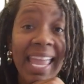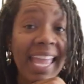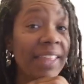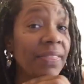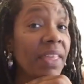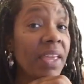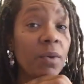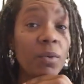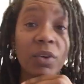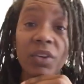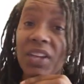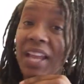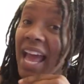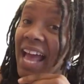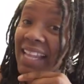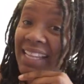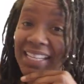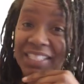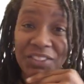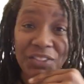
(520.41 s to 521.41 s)
And they will
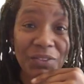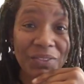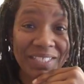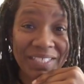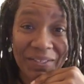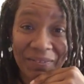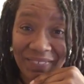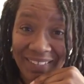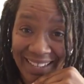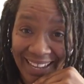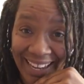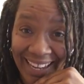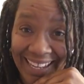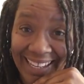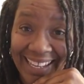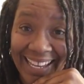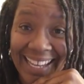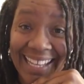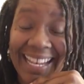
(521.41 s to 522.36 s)
not let you deviate.